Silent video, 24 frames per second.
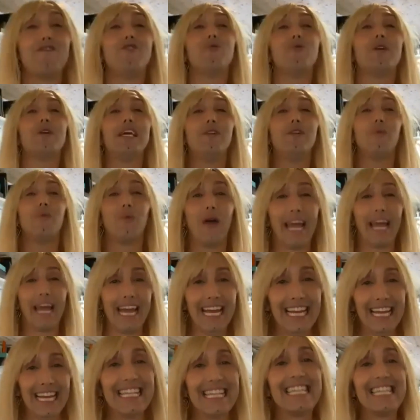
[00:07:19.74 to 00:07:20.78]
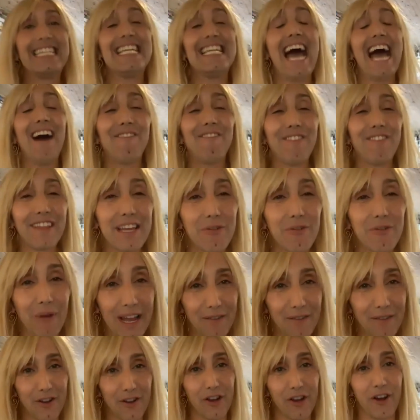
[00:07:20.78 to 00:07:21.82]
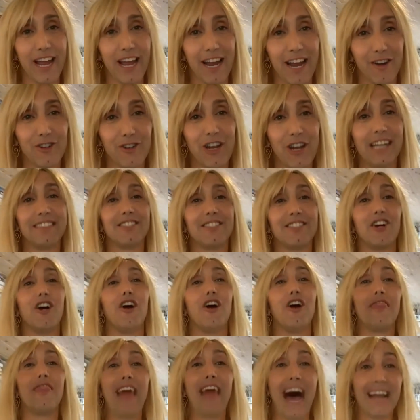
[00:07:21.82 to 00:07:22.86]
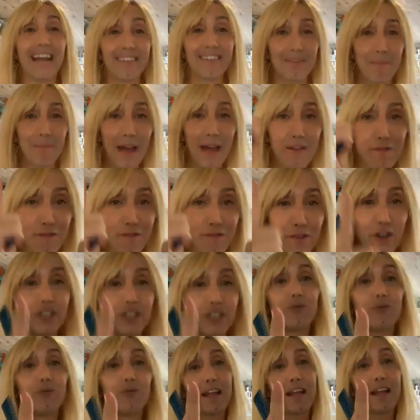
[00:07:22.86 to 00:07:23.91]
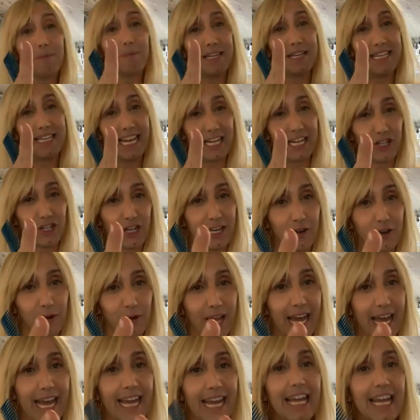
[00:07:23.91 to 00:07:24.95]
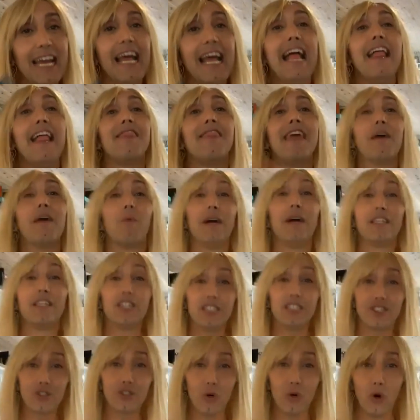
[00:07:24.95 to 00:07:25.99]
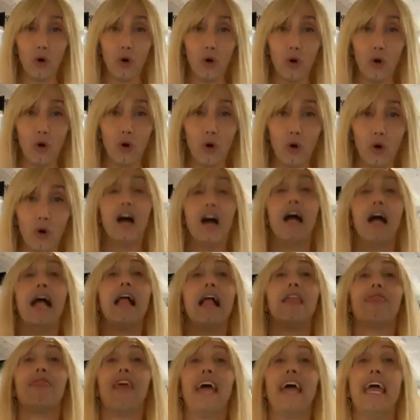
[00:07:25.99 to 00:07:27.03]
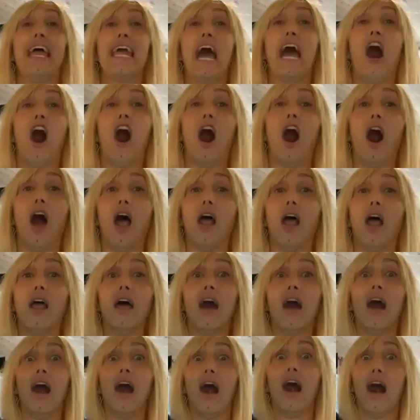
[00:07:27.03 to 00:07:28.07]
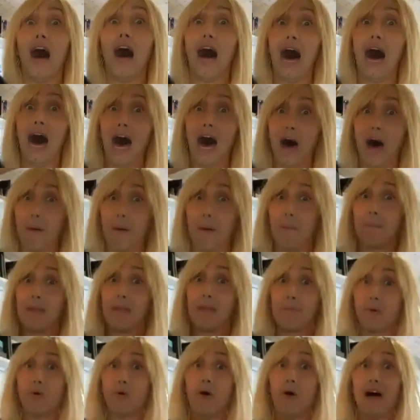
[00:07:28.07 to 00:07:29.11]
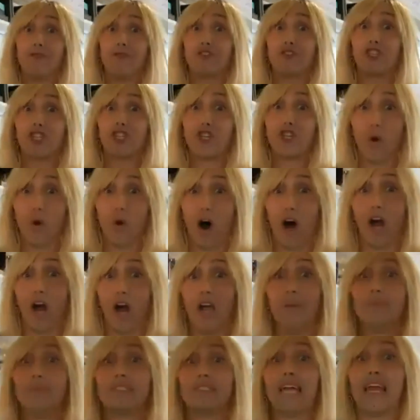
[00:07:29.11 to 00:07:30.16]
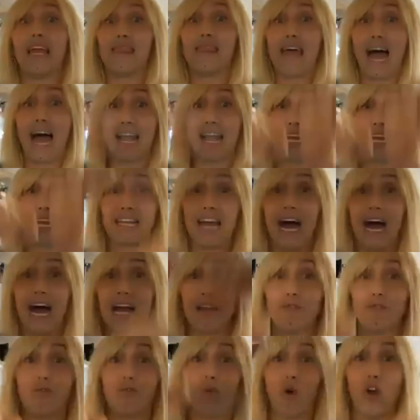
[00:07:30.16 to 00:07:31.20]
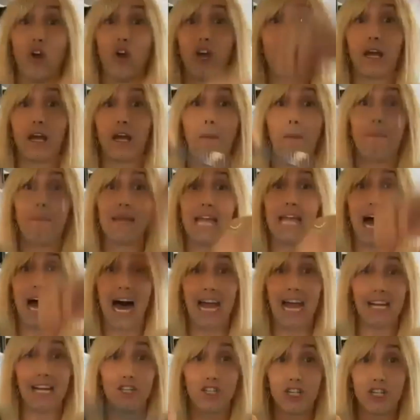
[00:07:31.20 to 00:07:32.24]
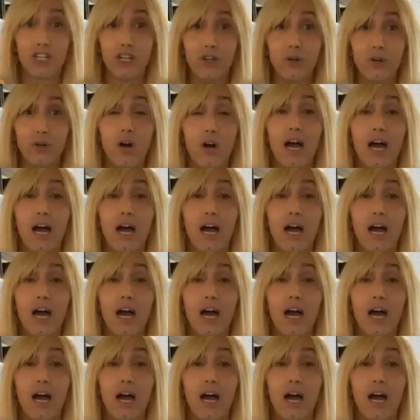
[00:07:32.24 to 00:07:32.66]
can wait, definitely wait for your hairdresser. That's my first recommendation, okay? They went to school. They are people who have two arms that can kind of work behind you.